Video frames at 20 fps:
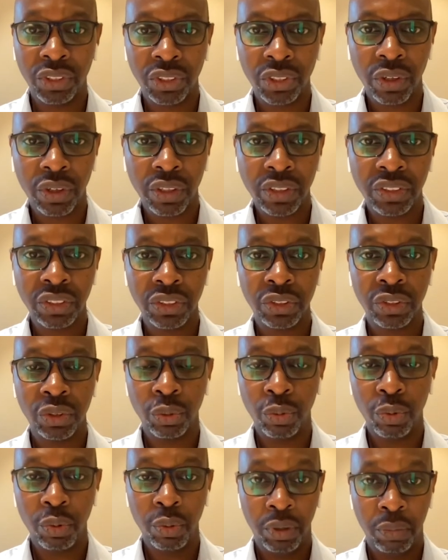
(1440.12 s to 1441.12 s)
insurance to
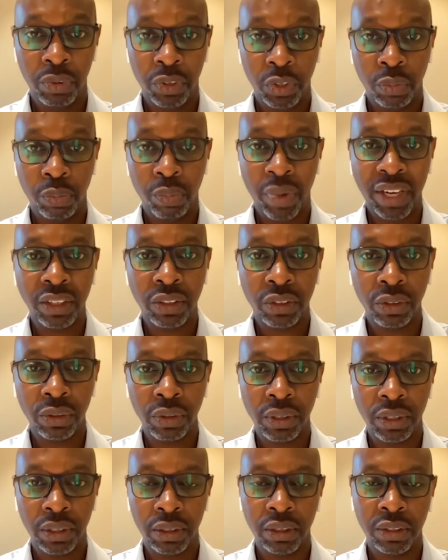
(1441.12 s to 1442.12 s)
uh, to micro
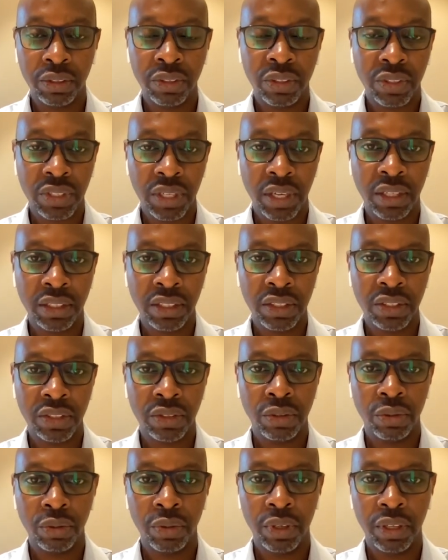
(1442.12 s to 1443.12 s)
uh, societies,
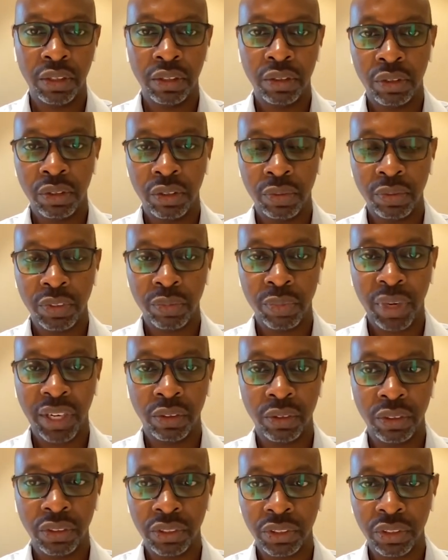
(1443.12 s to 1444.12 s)
to in terms of
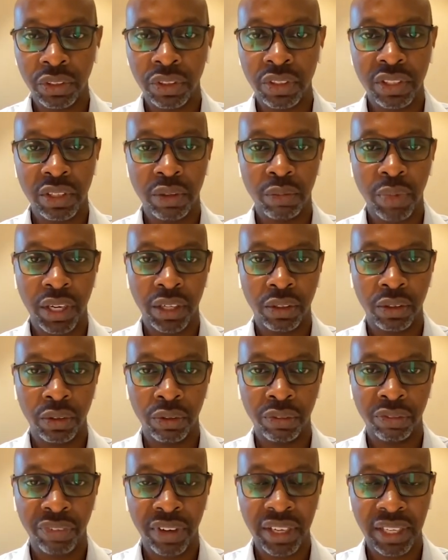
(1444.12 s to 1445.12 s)
microinsurance and
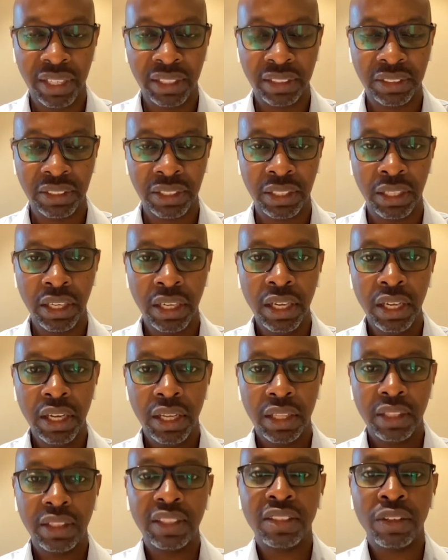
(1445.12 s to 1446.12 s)
microfinancing.
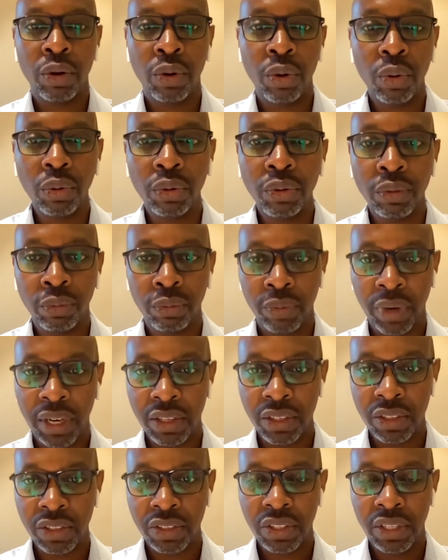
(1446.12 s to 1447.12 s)
There's a whole
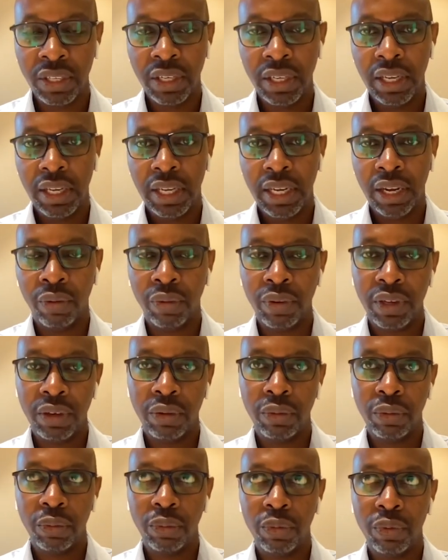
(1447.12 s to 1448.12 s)
range. Now,
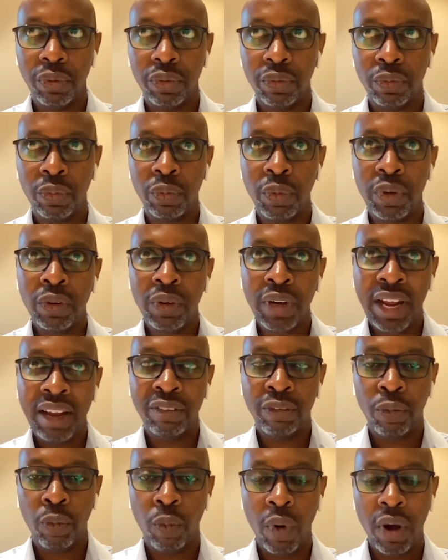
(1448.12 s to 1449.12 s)
we don't
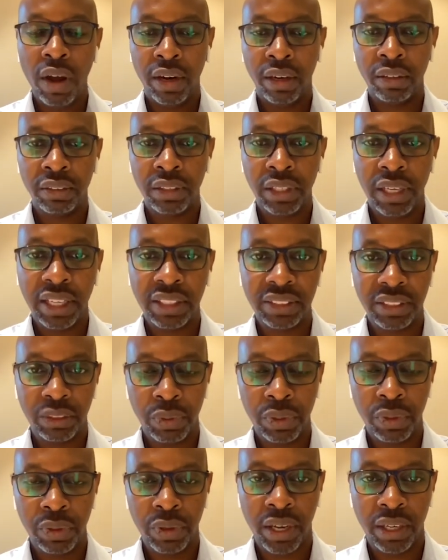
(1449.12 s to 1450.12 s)
have one lens that
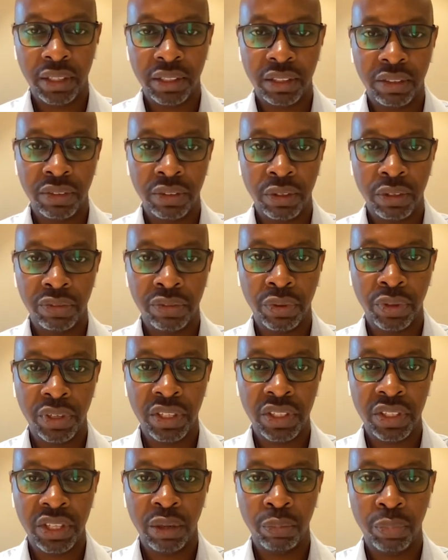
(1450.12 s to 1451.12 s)
we look at it uh, for
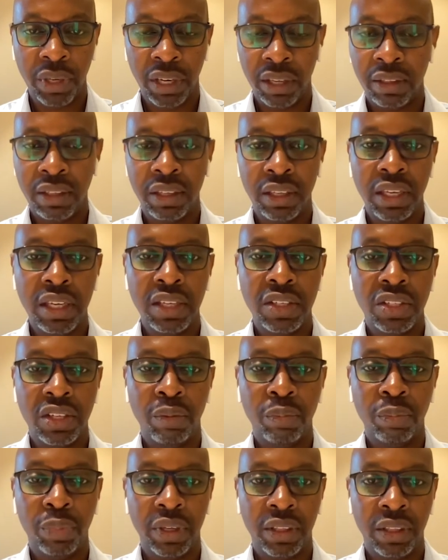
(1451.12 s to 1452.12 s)
each company. I think each
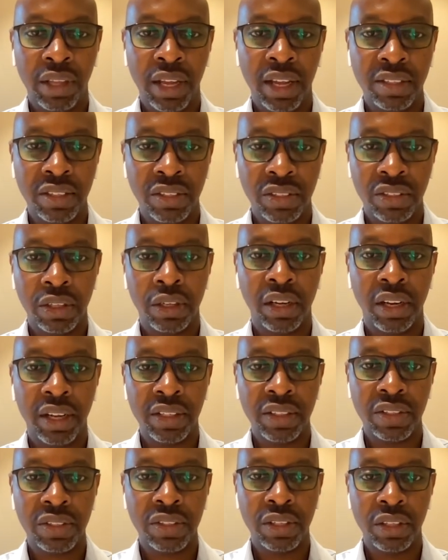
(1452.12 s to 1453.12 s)
company has a certain
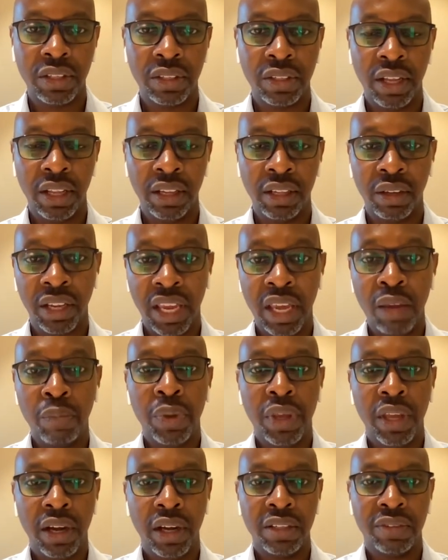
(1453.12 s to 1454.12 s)
lens, and the K P
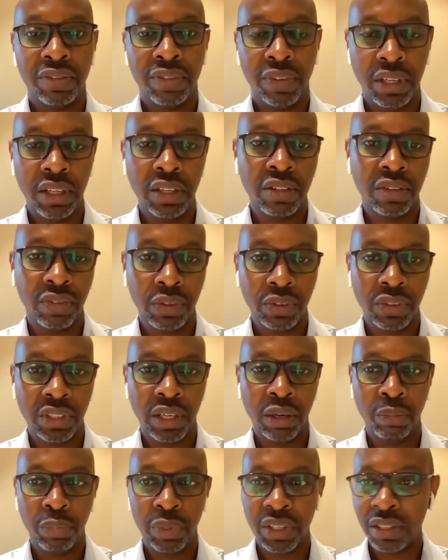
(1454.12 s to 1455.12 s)
Is for each of those
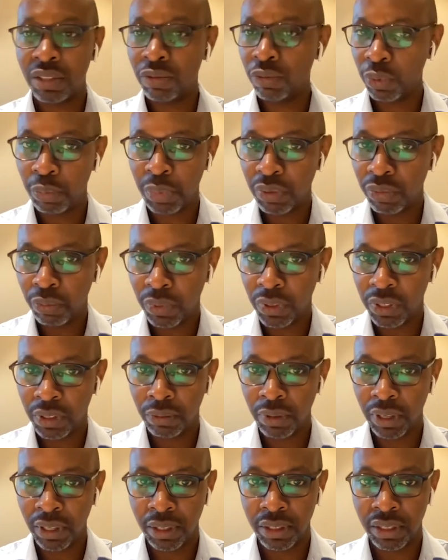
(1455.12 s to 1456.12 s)
companies would be really
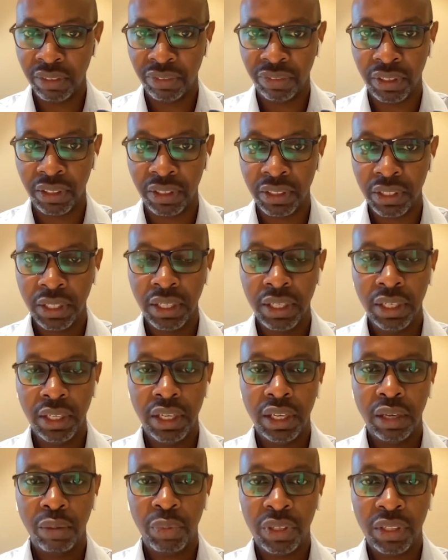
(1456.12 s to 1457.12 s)
rather different.
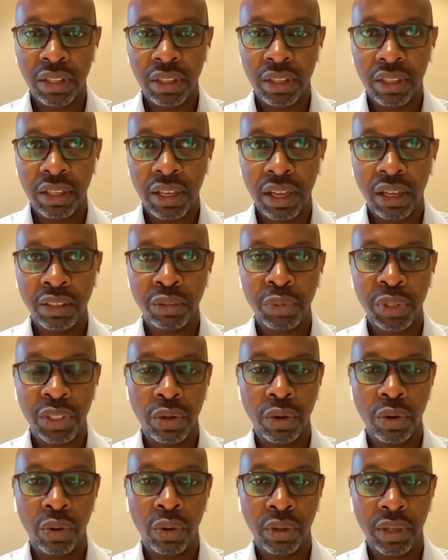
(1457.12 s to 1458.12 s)
But the, the ultimate
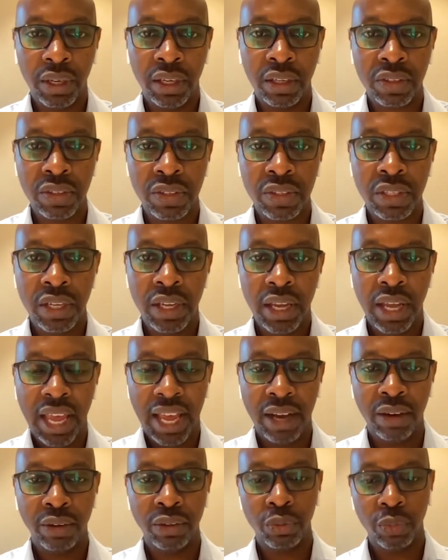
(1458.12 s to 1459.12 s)
goal is,
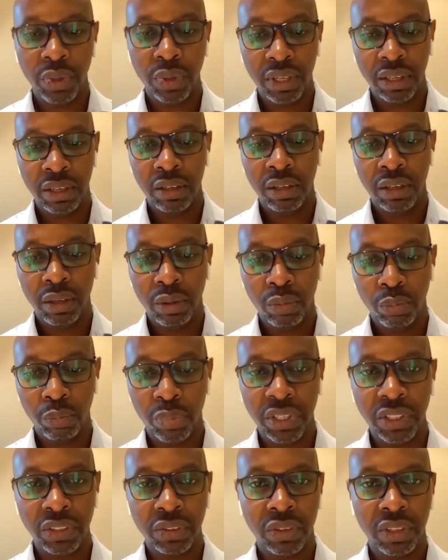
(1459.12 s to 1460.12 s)
how do we
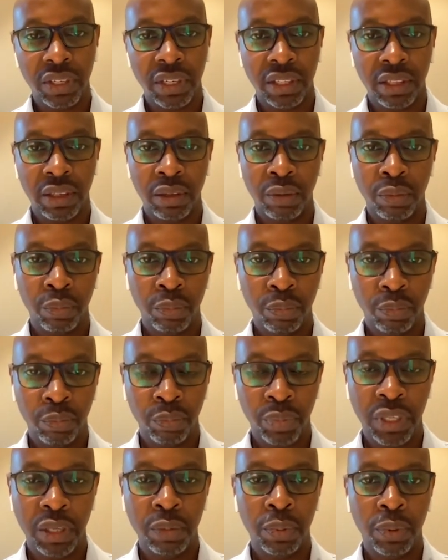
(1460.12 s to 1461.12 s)
bring together
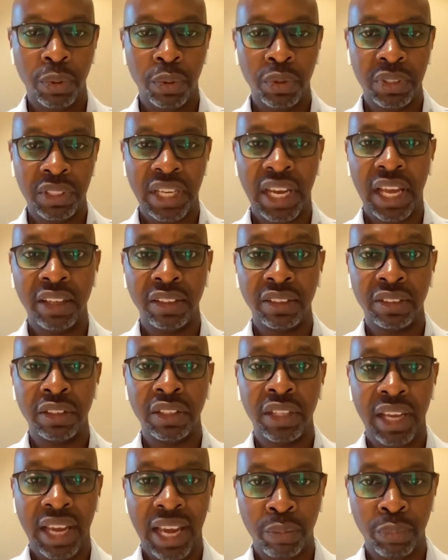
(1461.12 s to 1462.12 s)
people, talent,
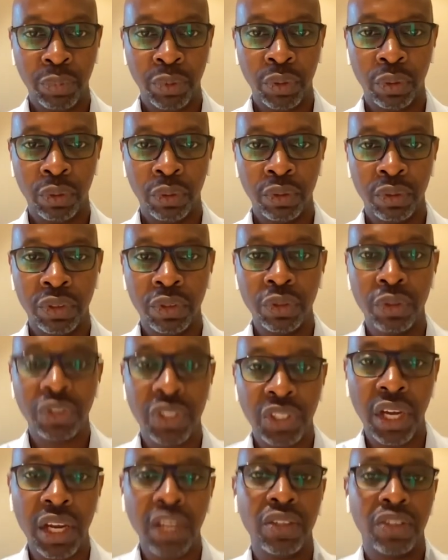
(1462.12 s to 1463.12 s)
and capital to
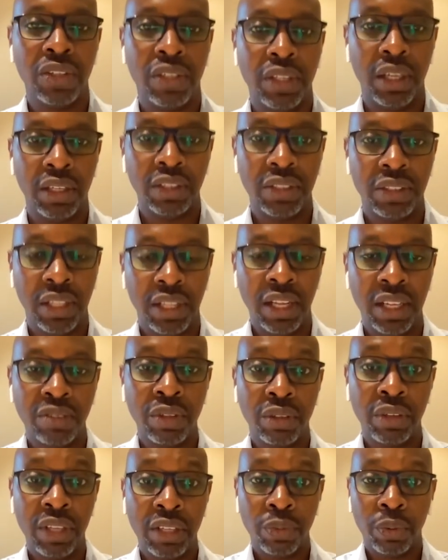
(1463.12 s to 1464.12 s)
change things? And that's
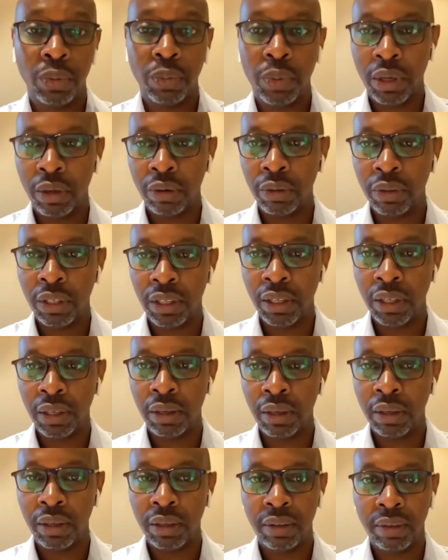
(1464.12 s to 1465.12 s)
what, that's what we're
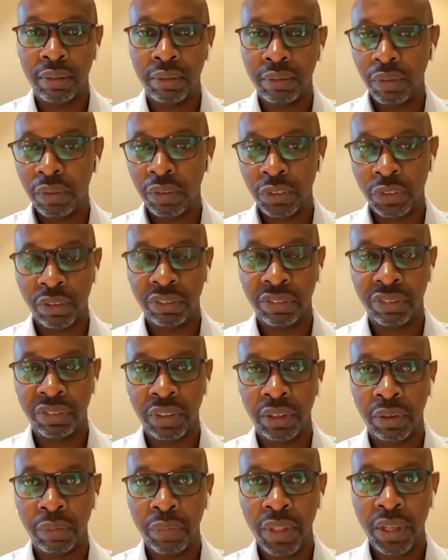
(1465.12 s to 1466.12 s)
uh, sort of
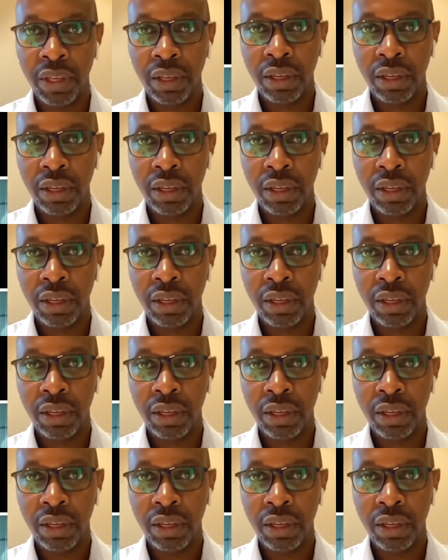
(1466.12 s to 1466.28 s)
uh,